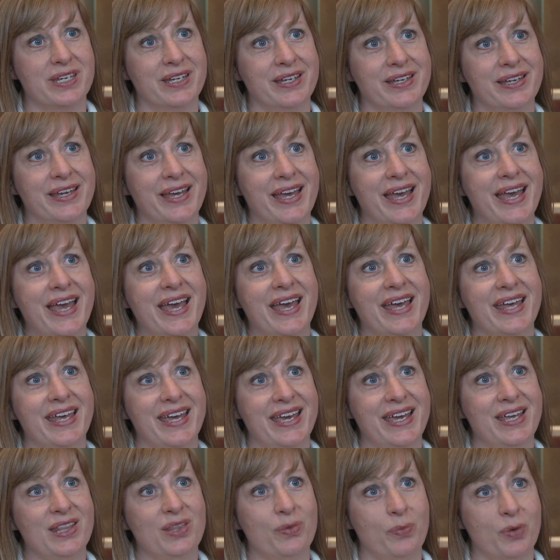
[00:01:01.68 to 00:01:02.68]
to
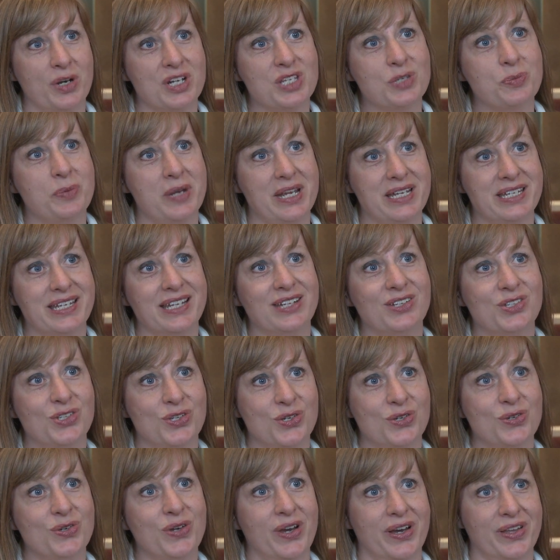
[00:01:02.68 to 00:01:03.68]
uh, the word spreading
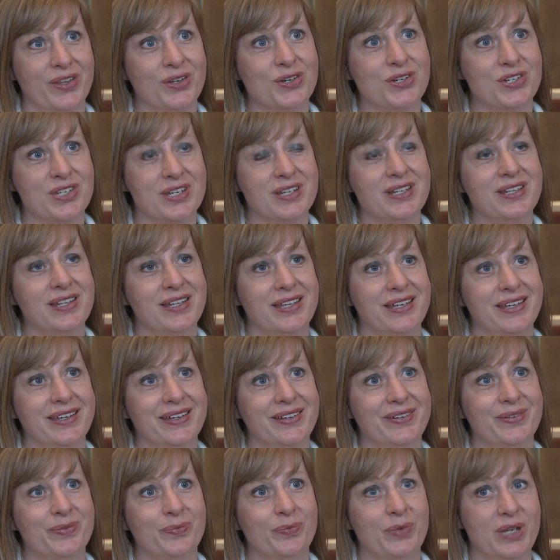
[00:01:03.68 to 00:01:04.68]
to others and
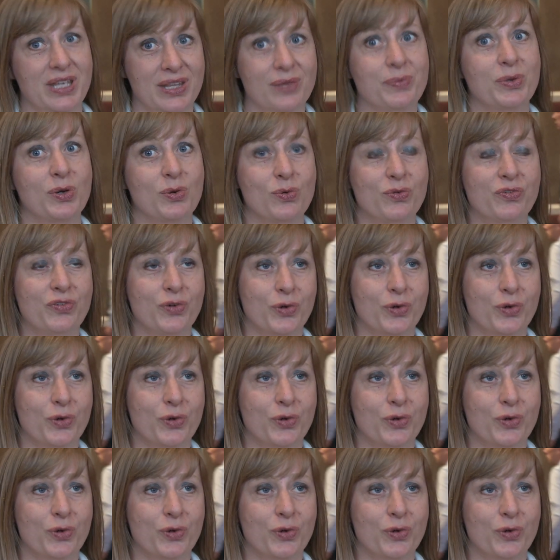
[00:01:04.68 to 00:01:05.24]
the way that we go